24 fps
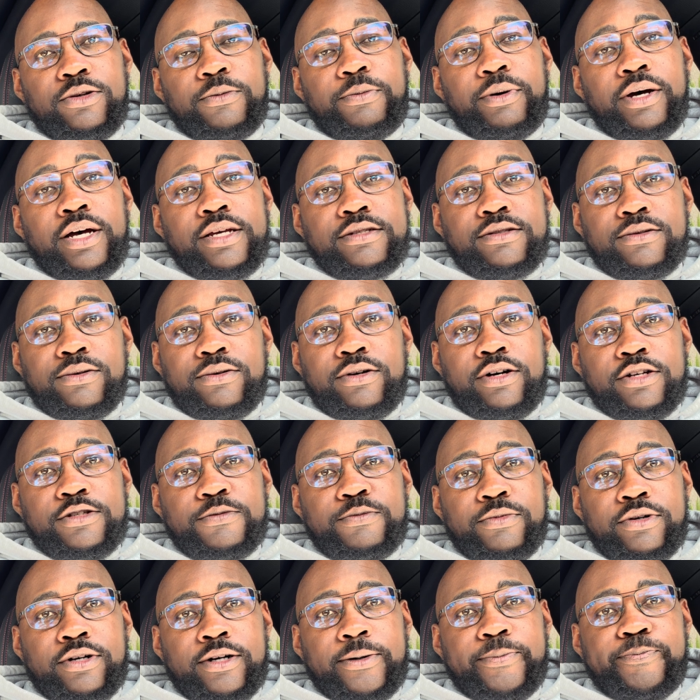do personal
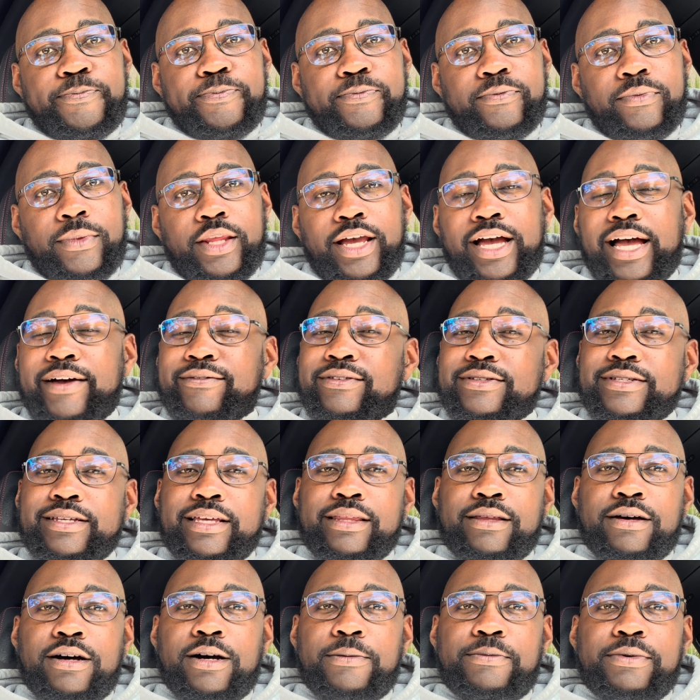hotspot. I haven't
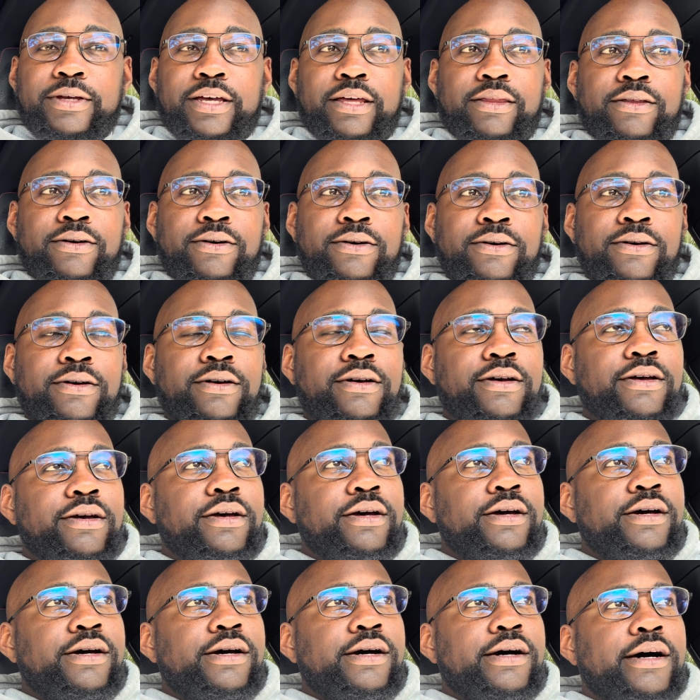set that up yet though.
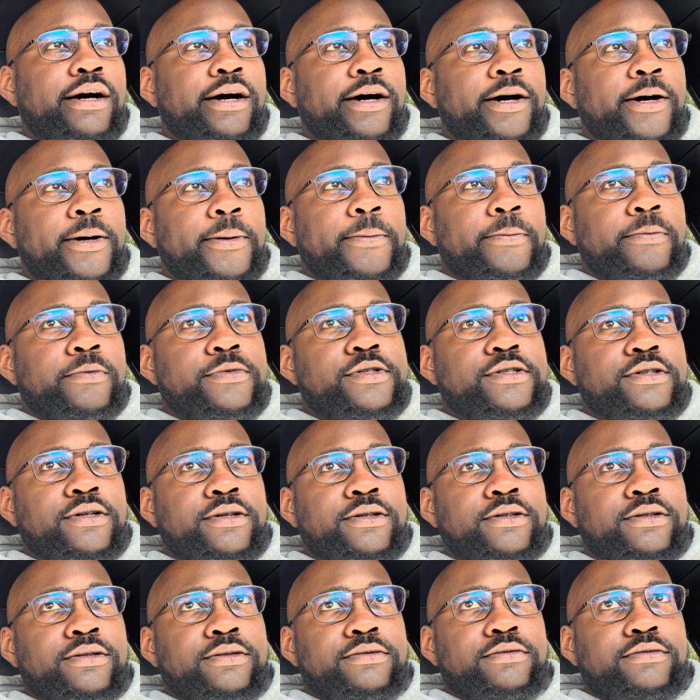
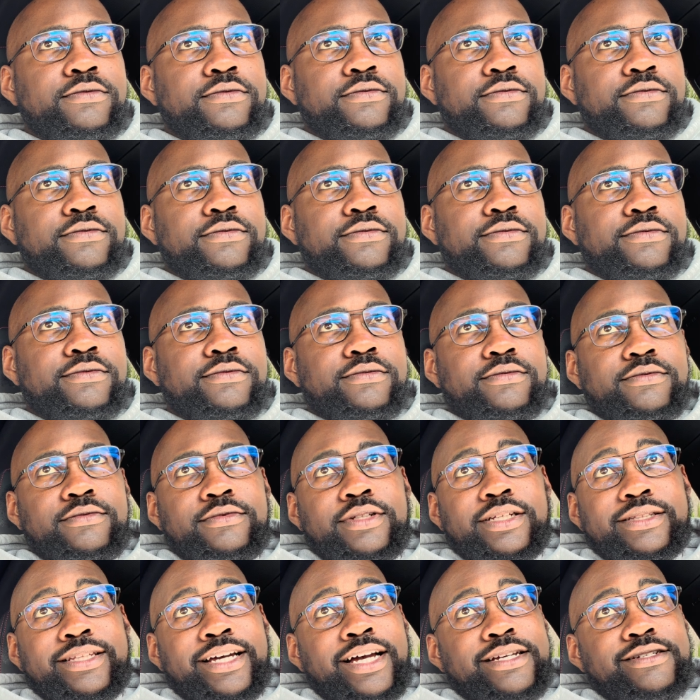So
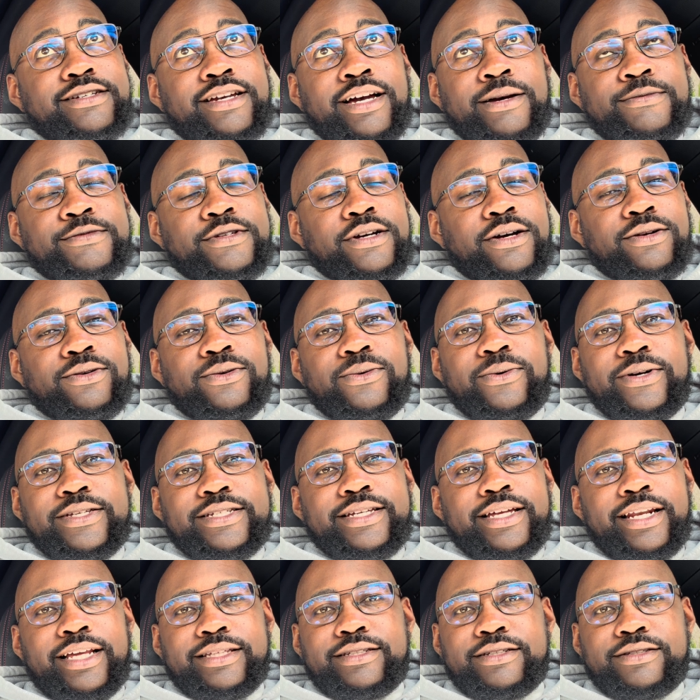the dash cams aren't
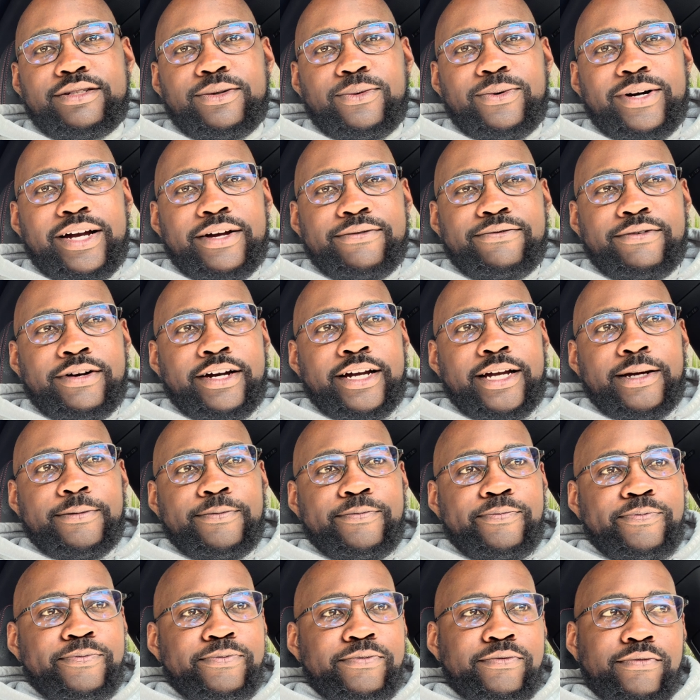always connected to Wi-Fi,
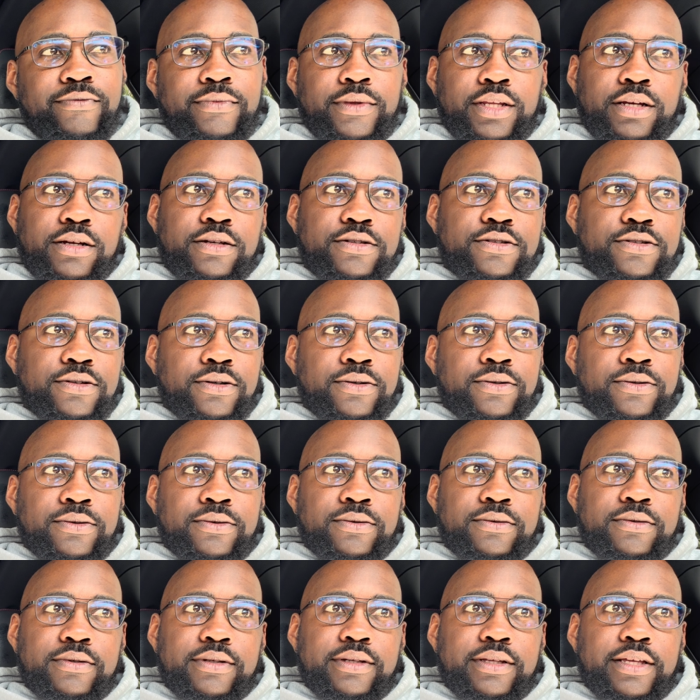
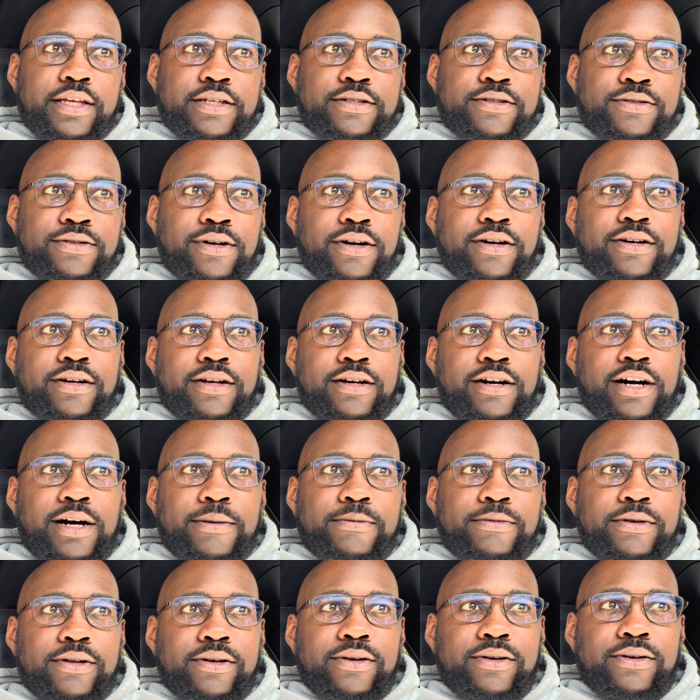so it's not gonna
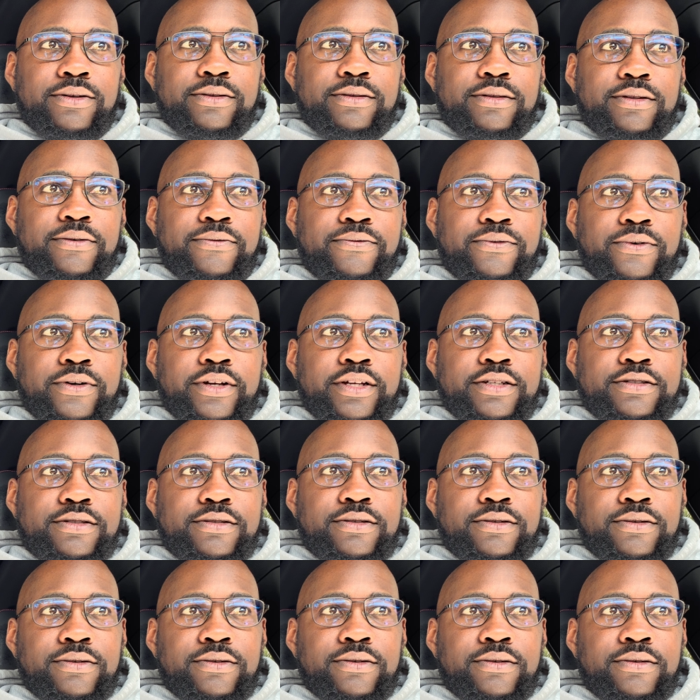upload the footage
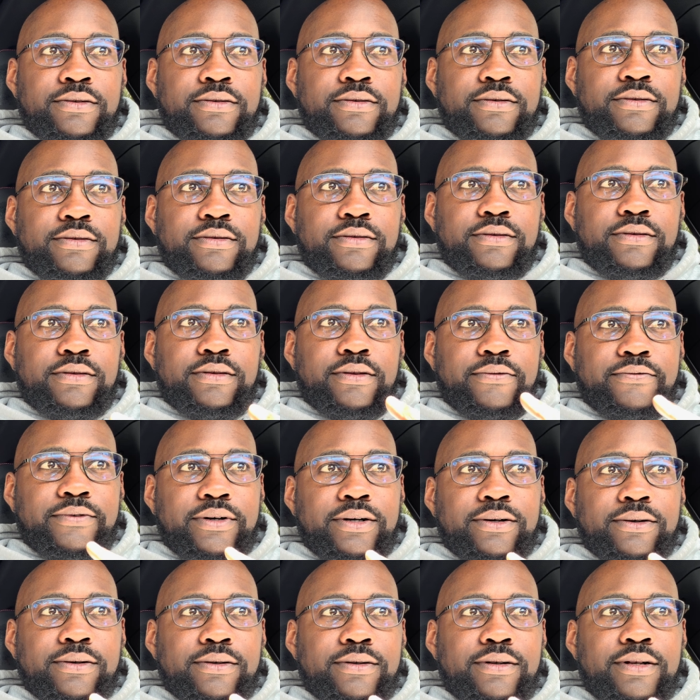to the
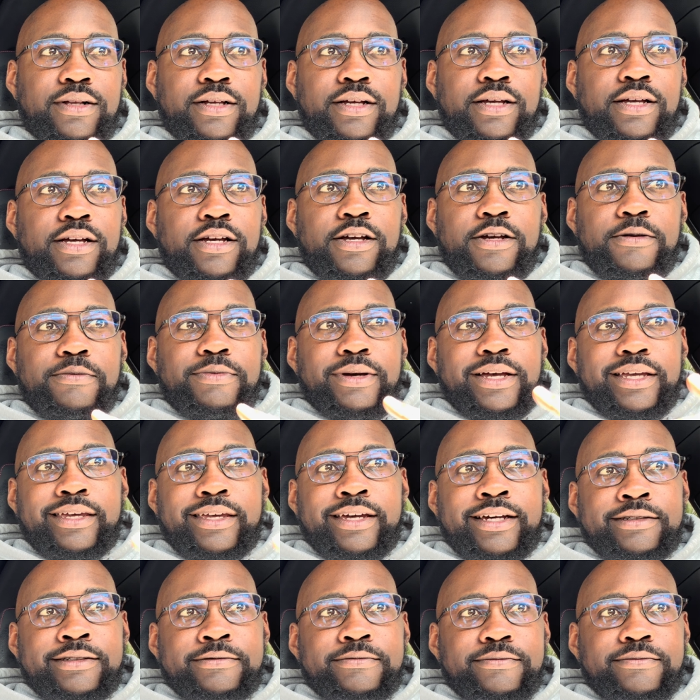vault. But
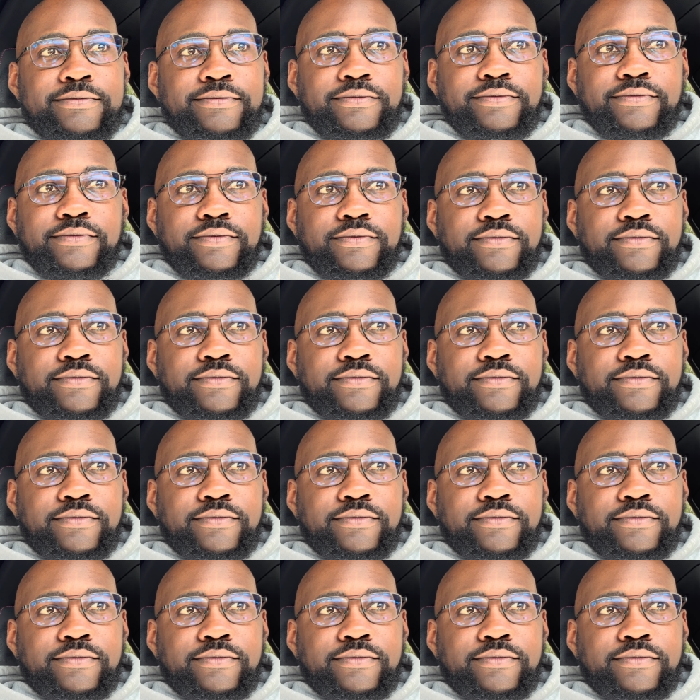again,